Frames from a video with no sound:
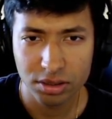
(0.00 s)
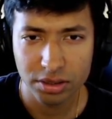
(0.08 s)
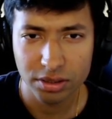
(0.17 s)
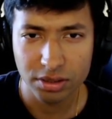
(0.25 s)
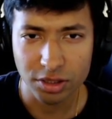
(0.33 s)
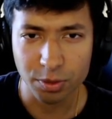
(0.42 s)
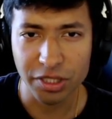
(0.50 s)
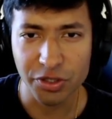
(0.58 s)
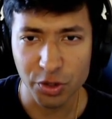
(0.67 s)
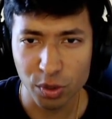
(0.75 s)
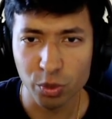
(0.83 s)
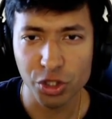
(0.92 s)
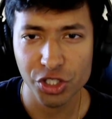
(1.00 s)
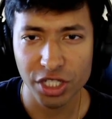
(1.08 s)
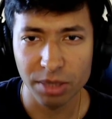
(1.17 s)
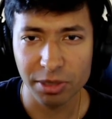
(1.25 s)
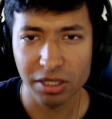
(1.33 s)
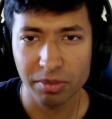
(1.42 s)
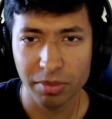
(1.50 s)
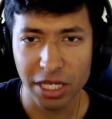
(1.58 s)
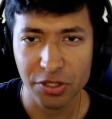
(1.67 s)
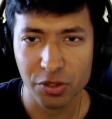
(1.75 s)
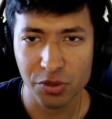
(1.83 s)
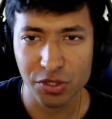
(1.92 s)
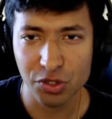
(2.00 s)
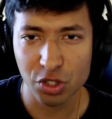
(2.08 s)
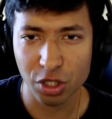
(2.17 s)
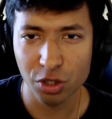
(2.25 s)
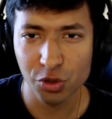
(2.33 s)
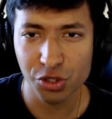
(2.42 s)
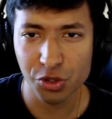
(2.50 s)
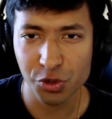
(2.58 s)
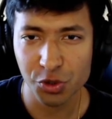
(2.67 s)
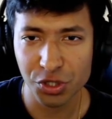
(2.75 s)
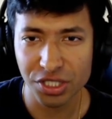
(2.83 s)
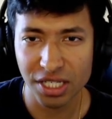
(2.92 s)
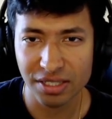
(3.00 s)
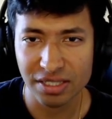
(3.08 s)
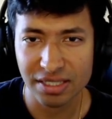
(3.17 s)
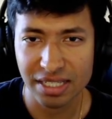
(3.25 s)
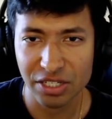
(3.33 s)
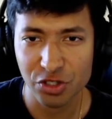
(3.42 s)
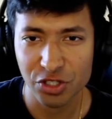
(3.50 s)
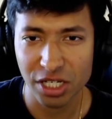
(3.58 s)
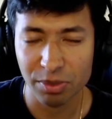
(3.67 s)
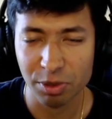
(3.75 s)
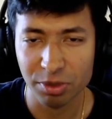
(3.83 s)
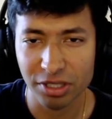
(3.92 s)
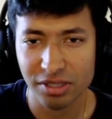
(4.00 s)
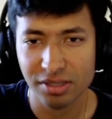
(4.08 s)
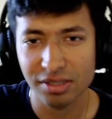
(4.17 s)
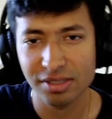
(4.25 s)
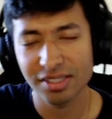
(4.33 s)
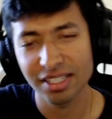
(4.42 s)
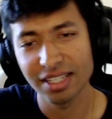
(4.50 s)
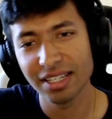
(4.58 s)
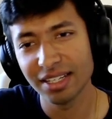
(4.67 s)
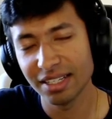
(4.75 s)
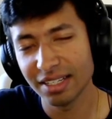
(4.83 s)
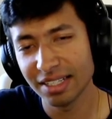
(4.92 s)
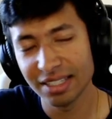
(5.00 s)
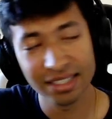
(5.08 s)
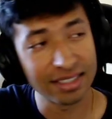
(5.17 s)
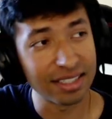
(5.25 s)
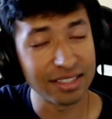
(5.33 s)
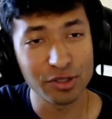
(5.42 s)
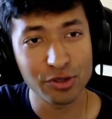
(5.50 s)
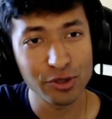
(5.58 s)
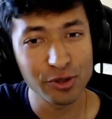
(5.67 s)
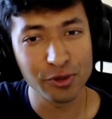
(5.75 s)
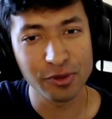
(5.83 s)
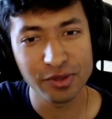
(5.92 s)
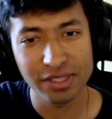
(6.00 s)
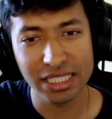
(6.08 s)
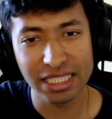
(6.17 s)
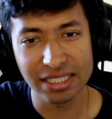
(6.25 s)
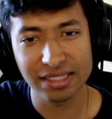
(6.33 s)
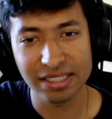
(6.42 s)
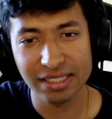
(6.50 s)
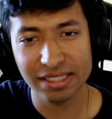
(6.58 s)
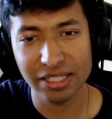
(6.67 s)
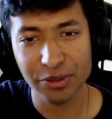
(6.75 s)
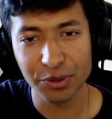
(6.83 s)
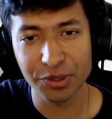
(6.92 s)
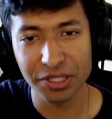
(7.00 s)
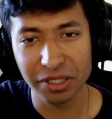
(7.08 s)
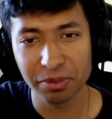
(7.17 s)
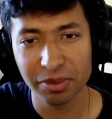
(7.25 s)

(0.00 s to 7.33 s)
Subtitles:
This place is somewhat shabby. Masters in seclusion usually tend to stay in shabby places. That is true. That is the stereotype.